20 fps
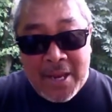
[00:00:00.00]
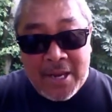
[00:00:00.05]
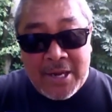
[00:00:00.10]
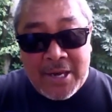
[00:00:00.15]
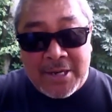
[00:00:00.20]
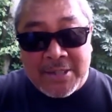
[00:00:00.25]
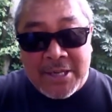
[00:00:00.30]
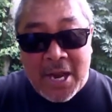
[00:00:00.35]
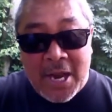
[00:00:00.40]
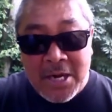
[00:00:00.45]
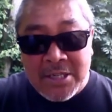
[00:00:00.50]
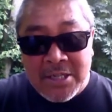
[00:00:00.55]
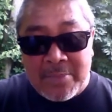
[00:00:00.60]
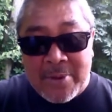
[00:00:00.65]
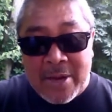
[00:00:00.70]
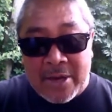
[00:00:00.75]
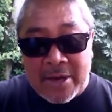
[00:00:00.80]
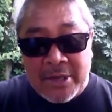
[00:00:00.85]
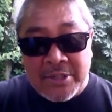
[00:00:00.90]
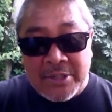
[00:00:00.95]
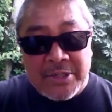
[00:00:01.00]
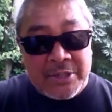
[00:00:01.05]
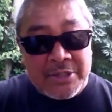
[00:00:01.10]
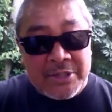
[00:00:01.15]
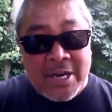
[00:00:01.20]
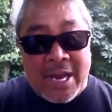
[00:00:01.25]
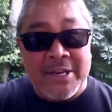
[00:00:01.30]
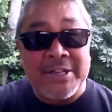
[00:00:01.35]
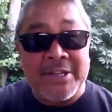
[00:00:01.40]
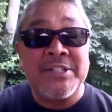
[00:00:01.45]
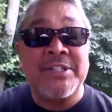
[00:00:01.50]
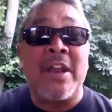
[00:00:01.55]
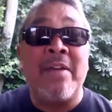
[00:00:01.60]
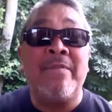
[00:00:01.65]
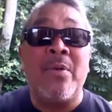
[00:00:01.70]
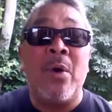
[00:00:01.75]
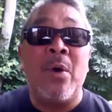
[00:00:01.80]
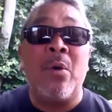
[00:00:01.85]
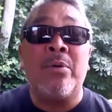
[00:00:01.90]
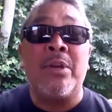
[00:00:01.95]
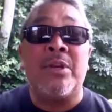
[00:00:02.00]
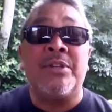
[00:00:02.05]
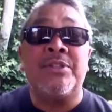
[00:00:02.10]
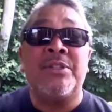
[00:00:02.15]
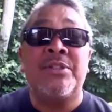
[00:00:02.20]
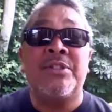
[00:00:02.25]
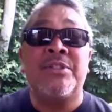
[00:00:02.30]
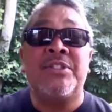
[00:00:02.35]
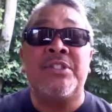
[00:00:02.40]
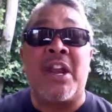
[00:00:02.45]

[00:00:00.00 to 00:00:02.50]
he said, you got to stay focused.